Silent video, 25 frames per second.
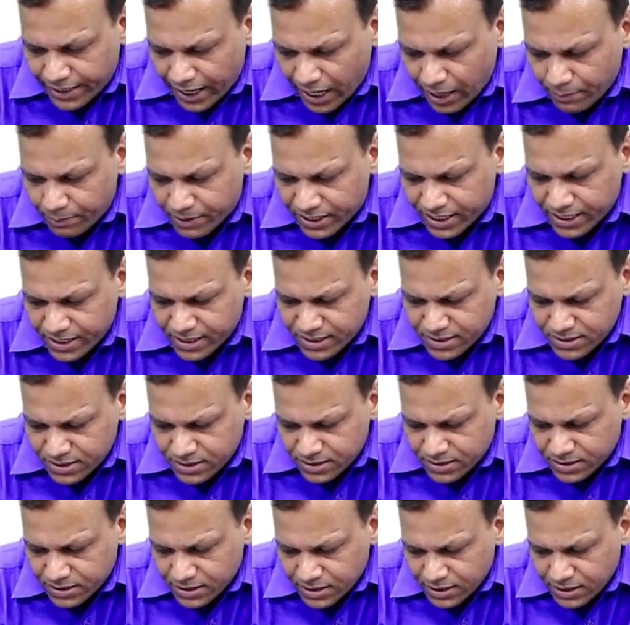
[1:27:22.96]

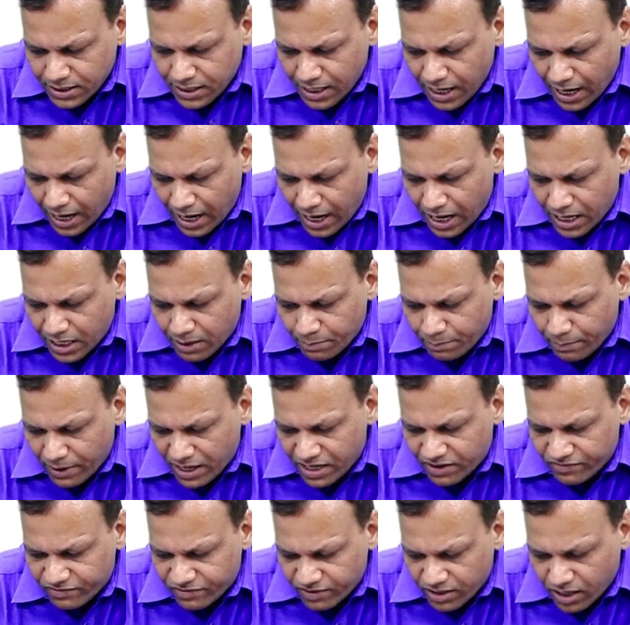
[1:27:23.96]
diabetes, and
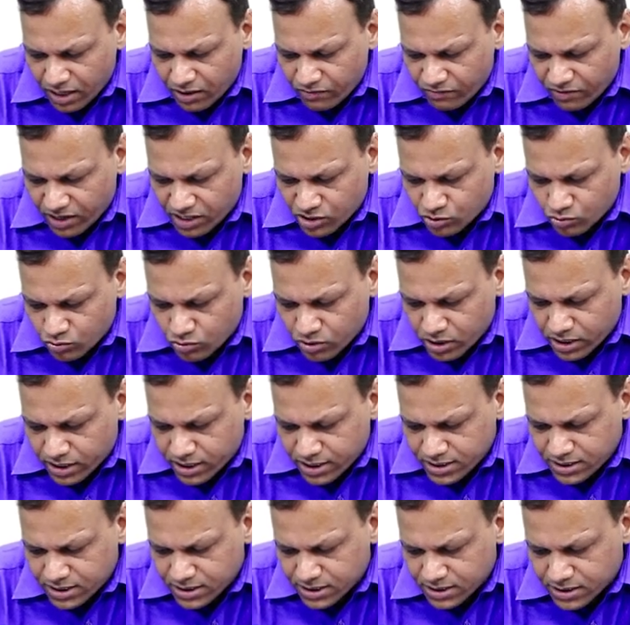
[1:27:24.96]
peripheral vascular
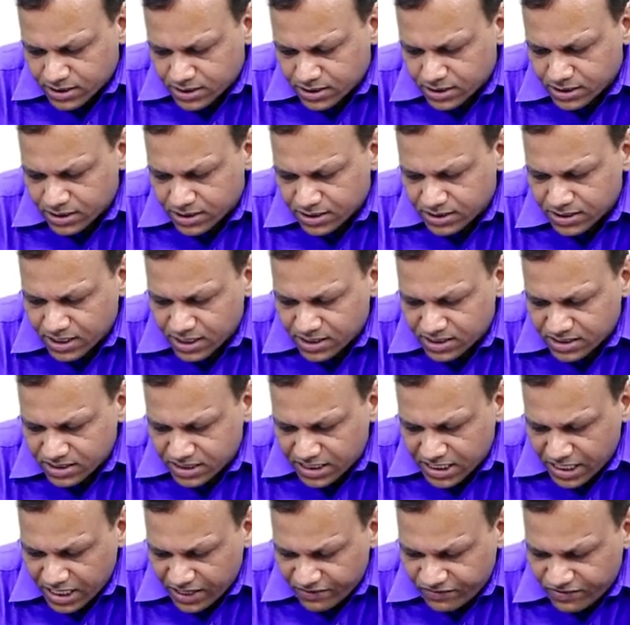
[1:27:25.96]
disease. These are
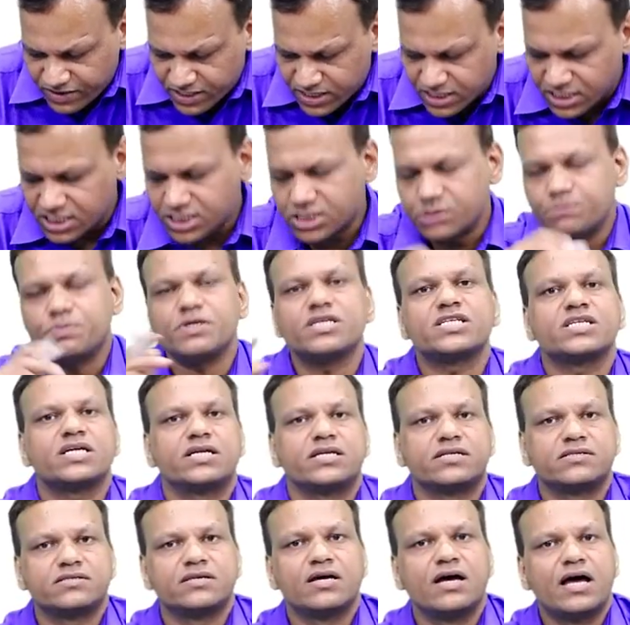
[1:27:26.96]
safe in these
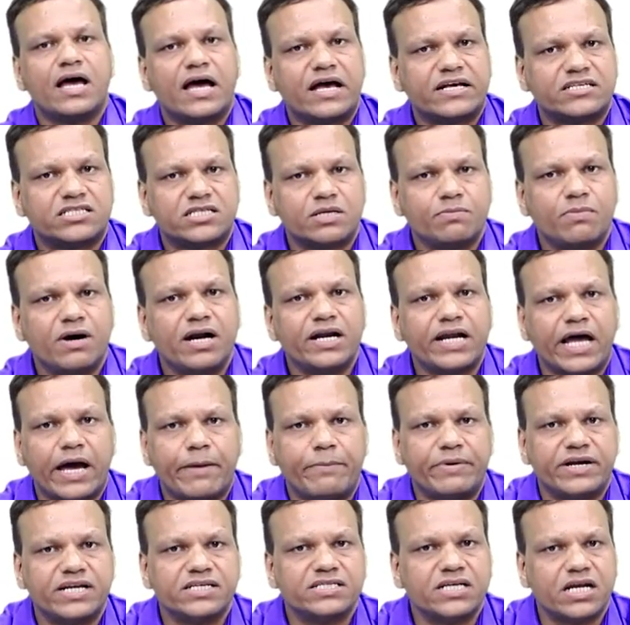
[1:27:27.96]
patients: asthma,
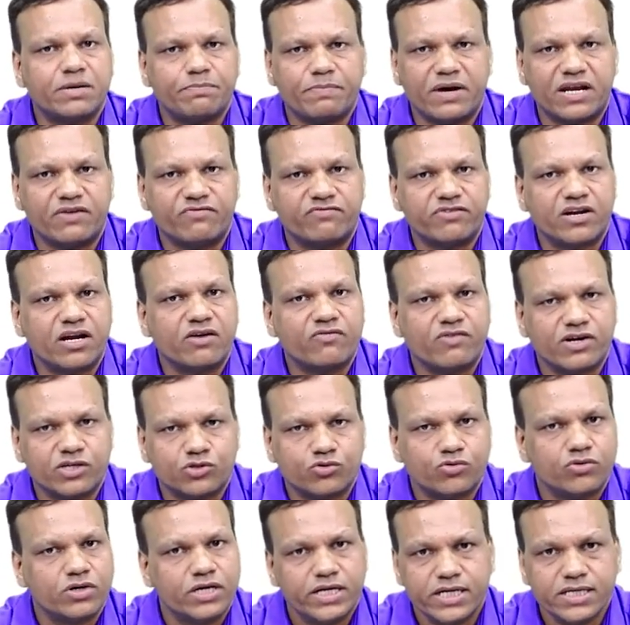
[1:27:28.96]
diabetes, and peripheral
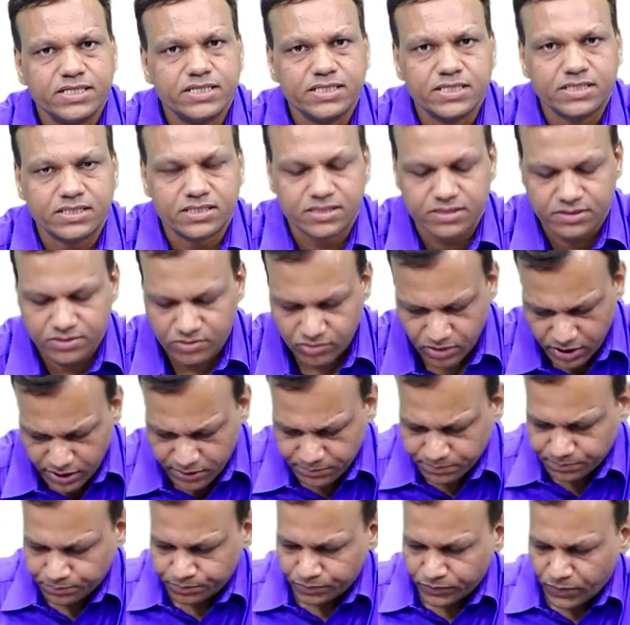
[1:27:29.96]
vascular disease.
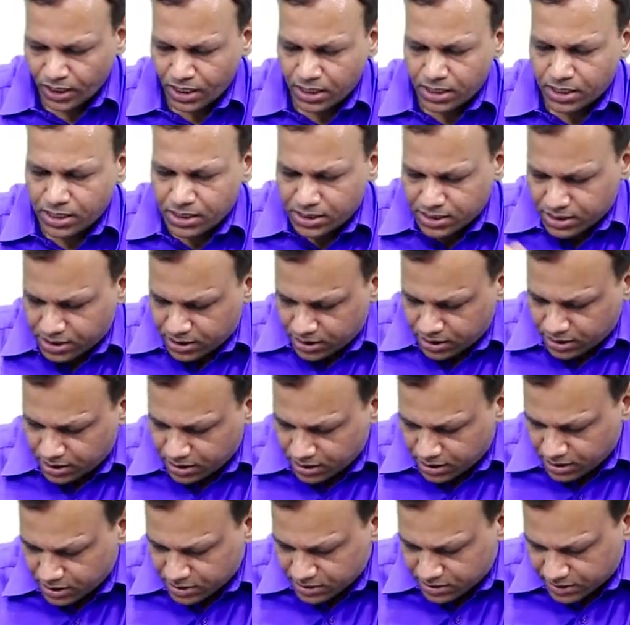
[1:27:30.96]
Okay.
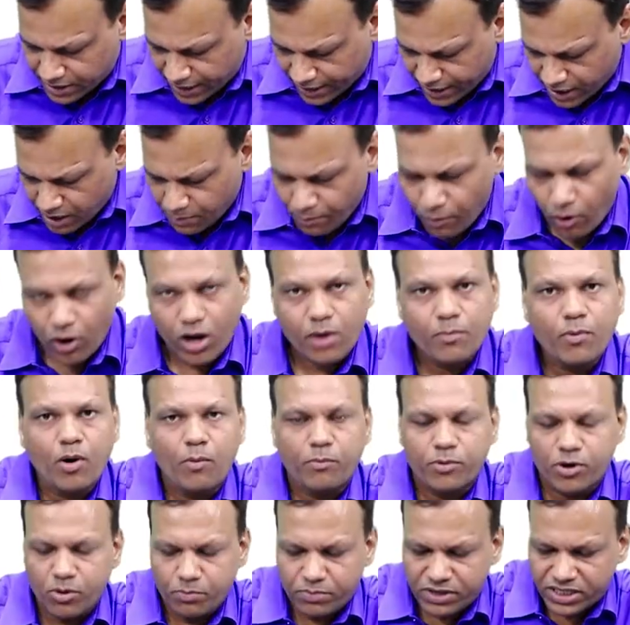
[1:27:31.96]
Second important
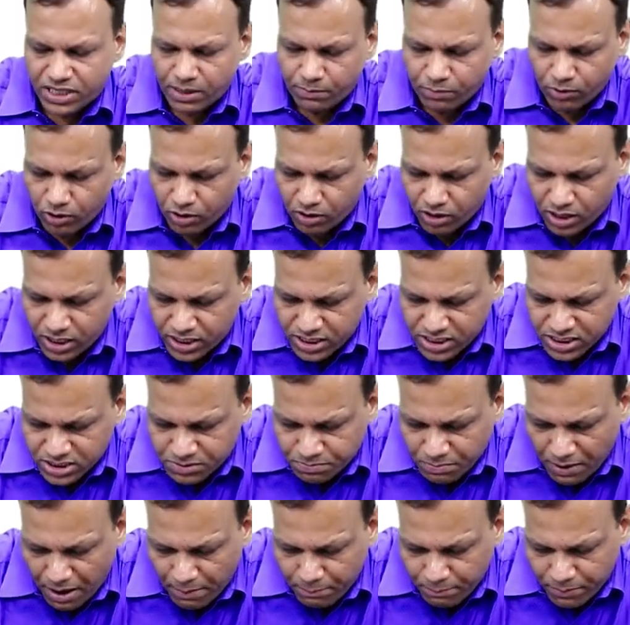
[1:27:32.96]
property of beta blocker
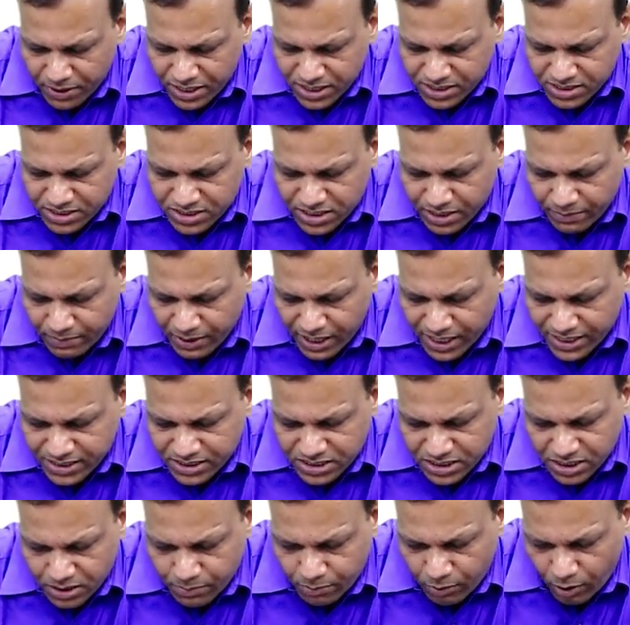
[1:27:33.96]
is membrane
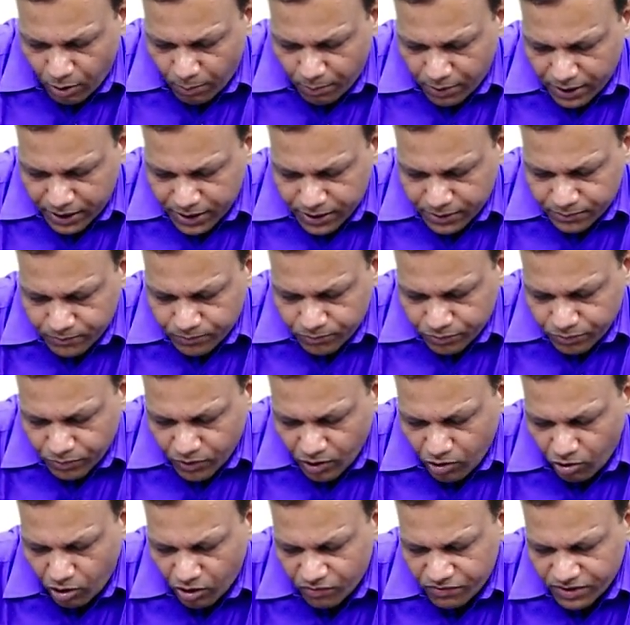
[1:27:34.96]
stabilizing property,
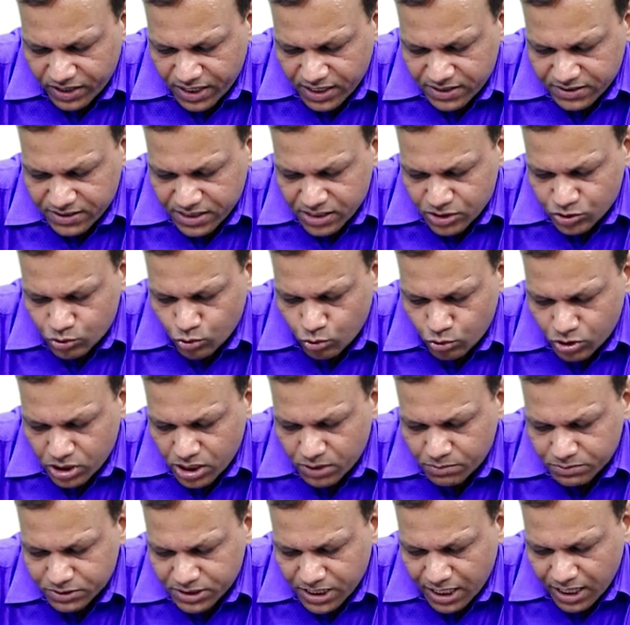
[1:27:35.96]
or we can say
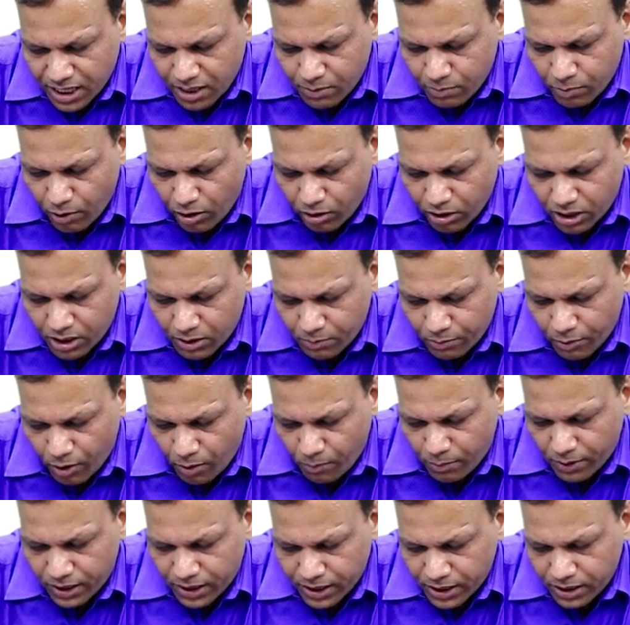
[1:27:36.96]
sodium channel blocking
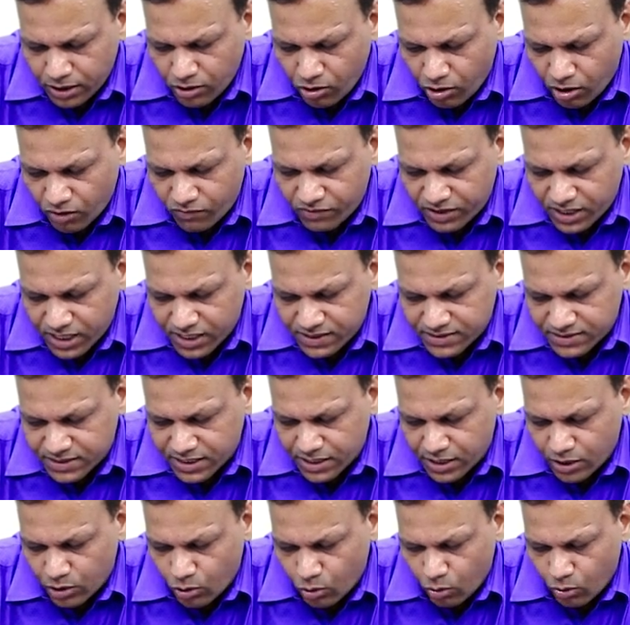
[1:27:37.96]
property, or we can
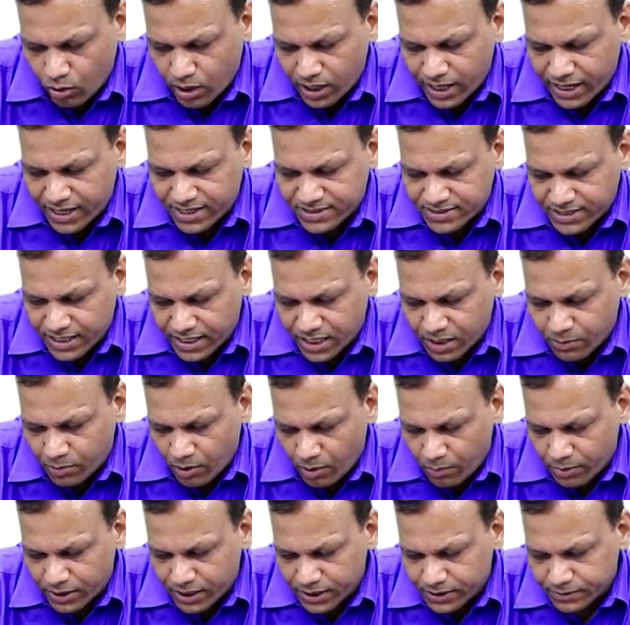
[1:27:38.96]
say local anesthetic
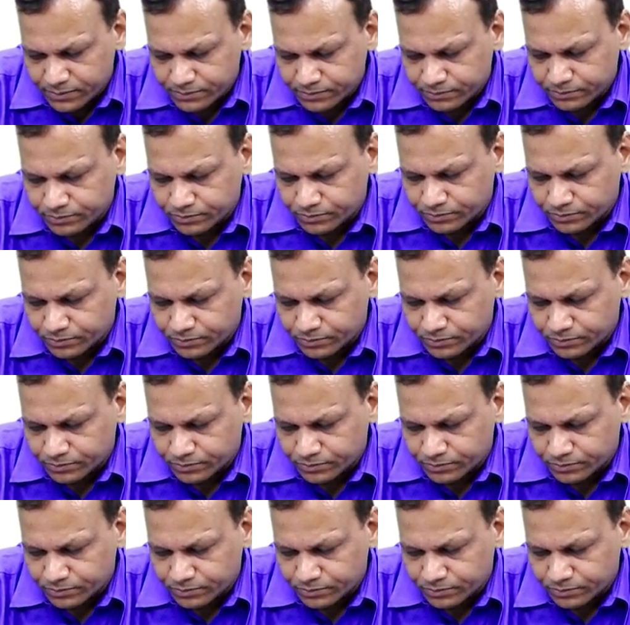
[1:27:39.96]
property.